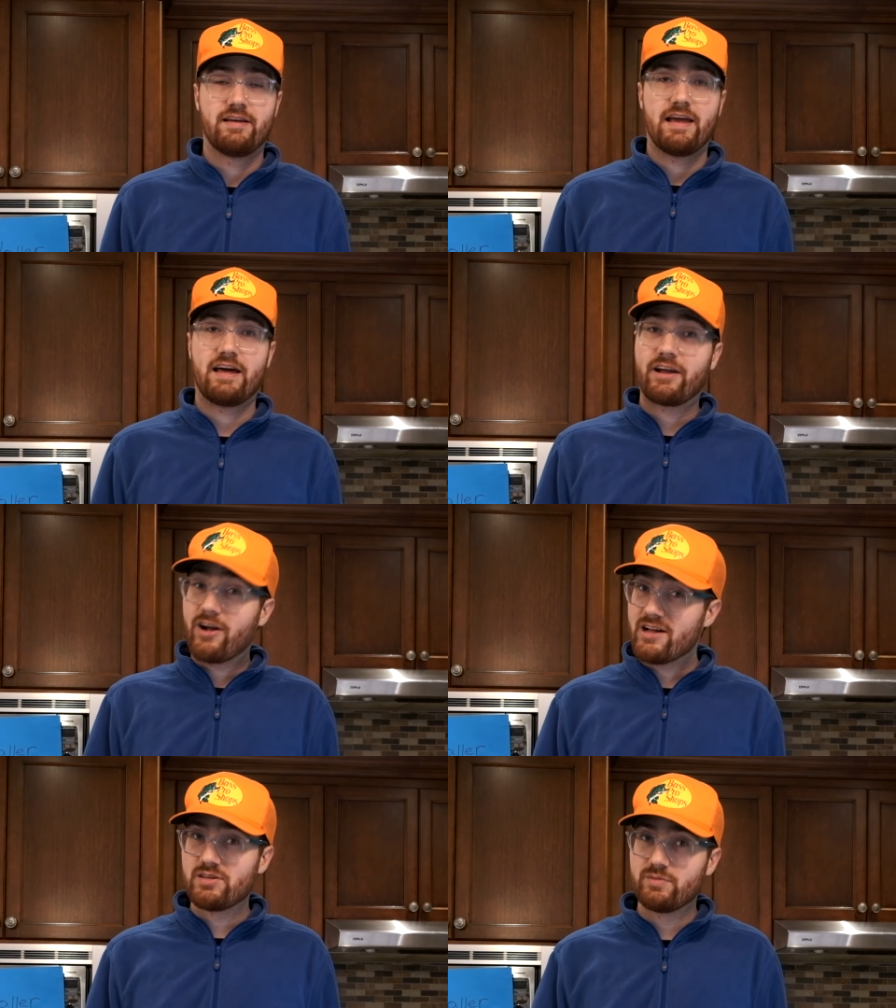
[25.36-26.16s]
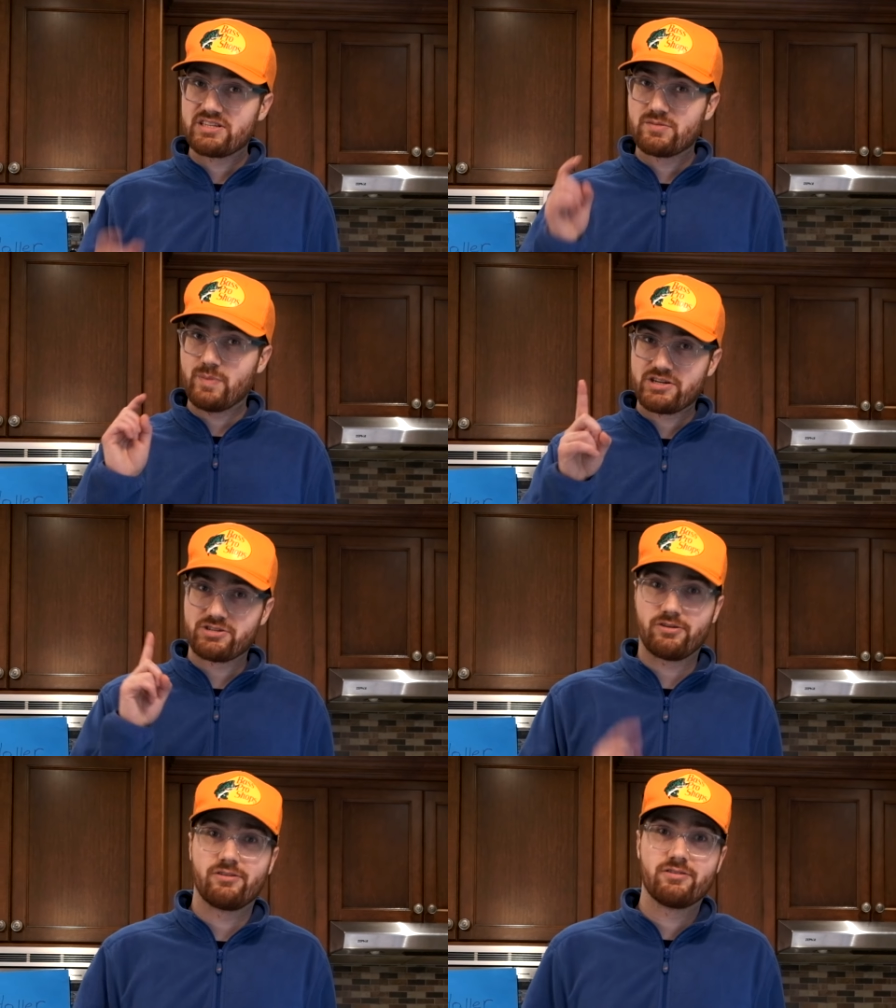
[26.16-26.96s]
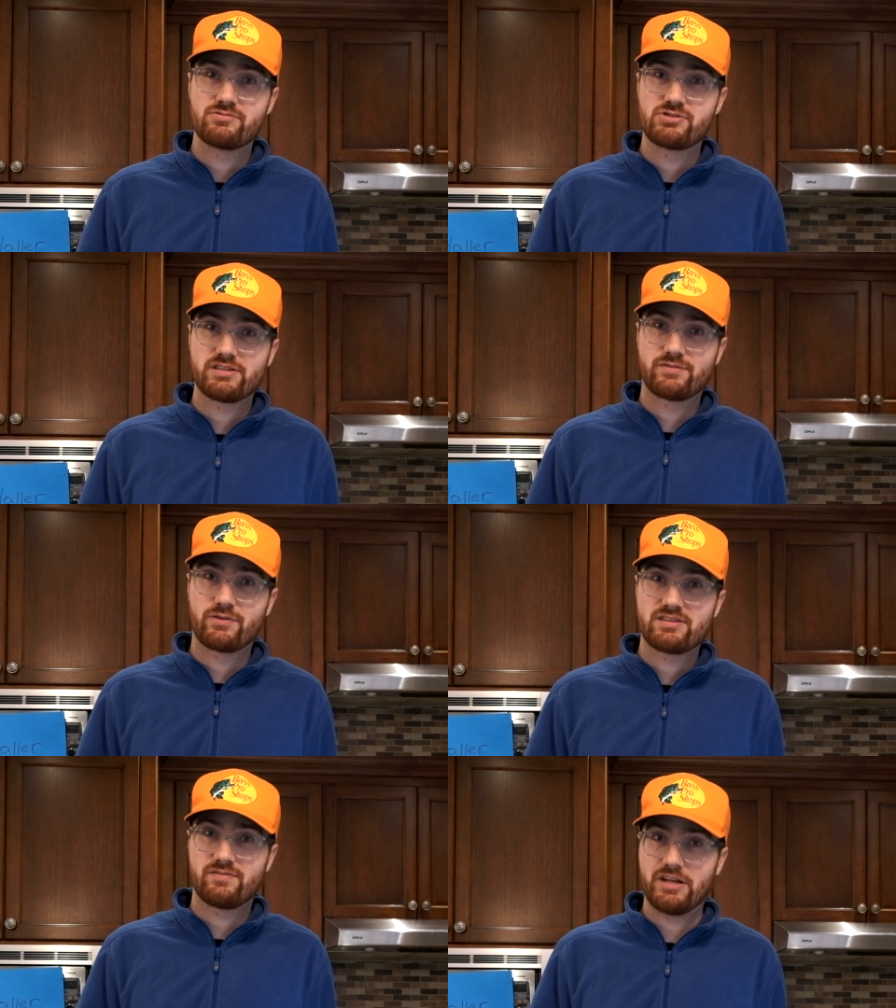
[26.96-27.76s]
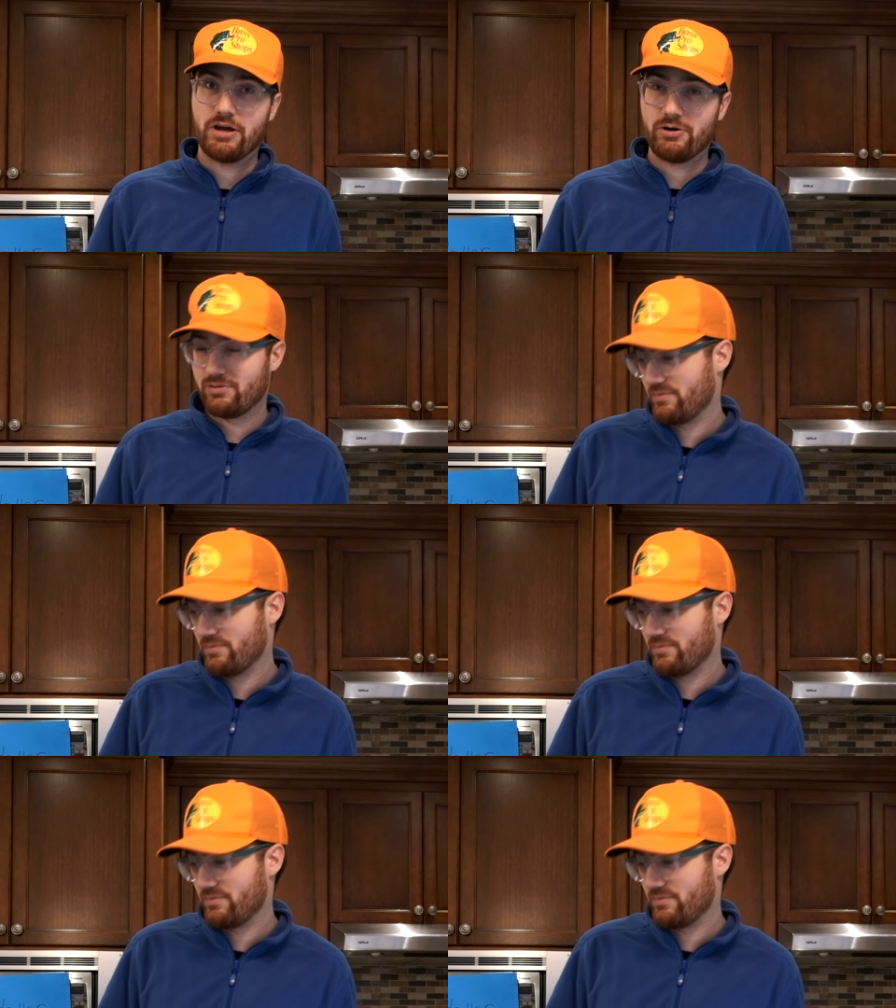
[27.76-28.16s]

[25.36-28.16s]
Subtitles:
and I got something special just for this video.